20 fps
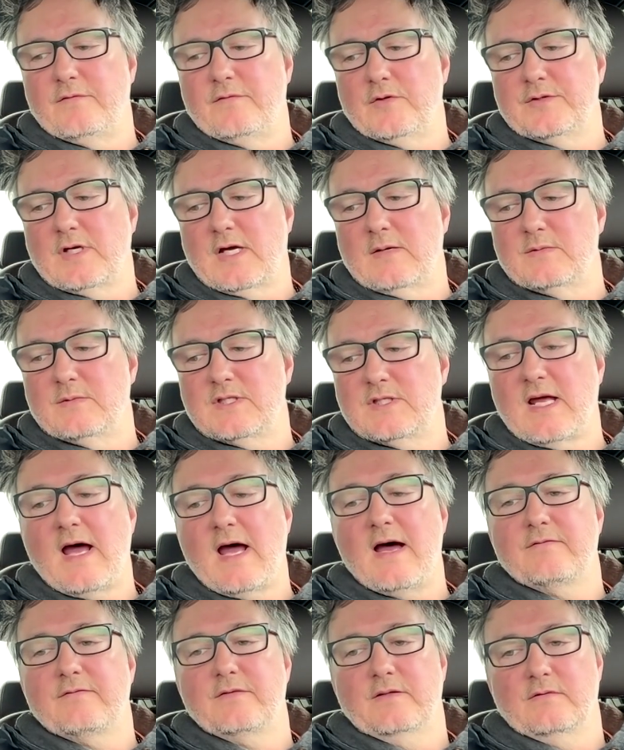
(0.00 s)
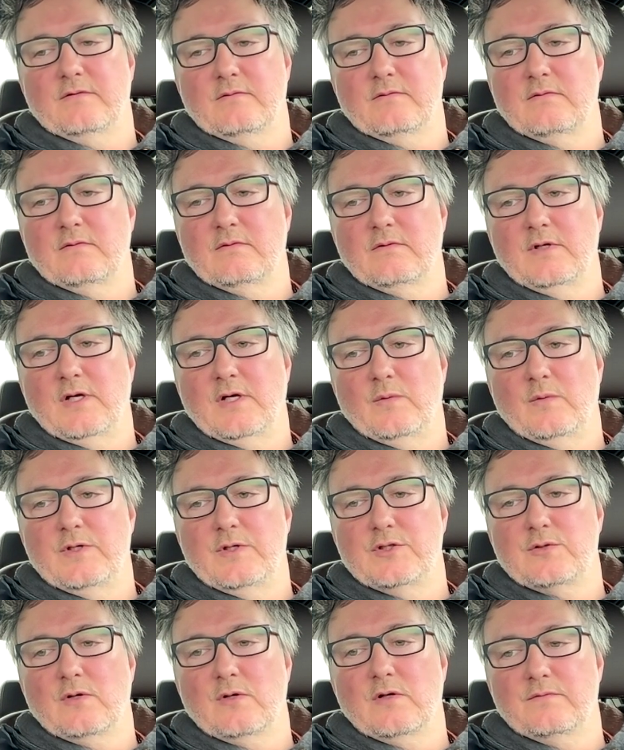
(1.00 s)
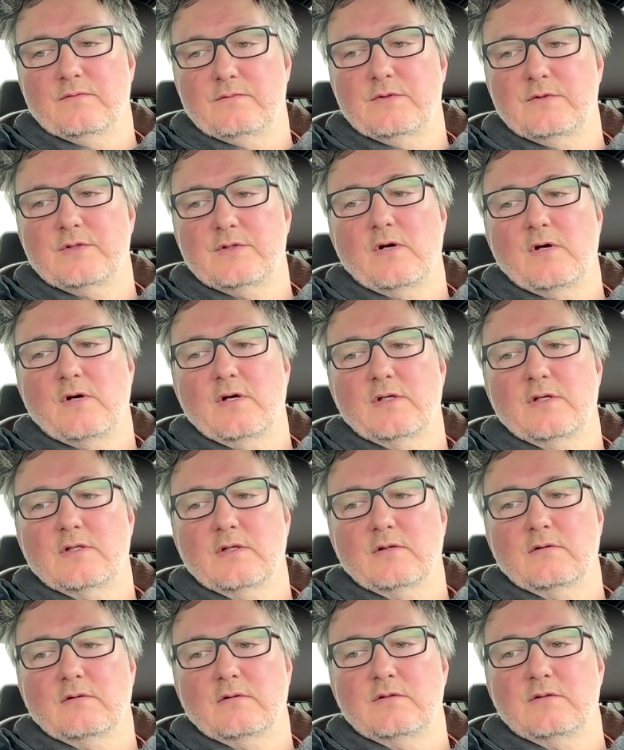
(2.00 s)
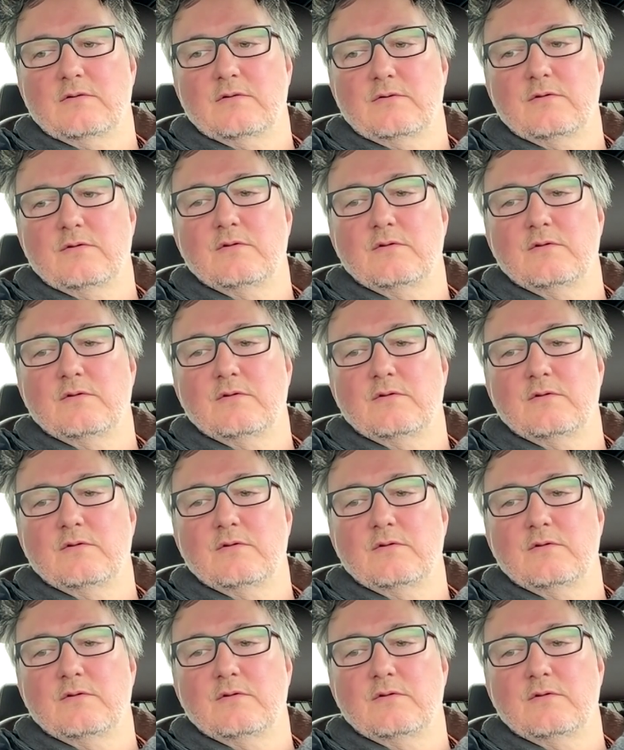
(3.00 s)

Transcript: a full-time staff, and, we sort of started to